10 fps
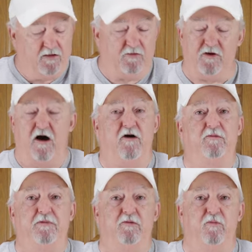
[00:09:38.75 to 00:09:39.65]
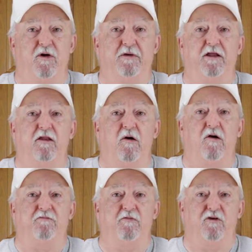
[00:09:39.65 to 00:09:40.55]
to all the men and women in
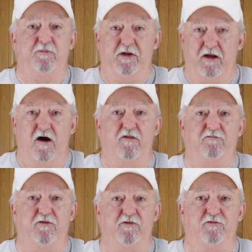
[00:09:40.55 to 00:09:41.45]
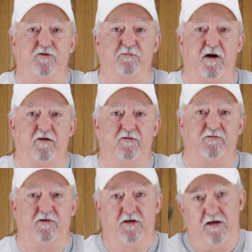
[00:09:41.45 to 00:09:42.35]
law enforcement and all the first
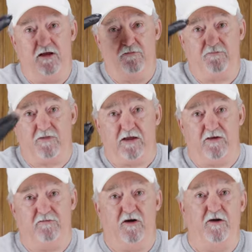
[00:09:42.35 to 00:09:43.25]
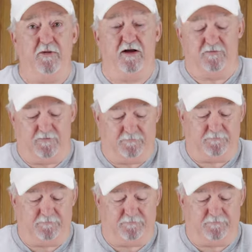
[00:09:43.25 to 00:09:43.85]
responders. Thank you very much.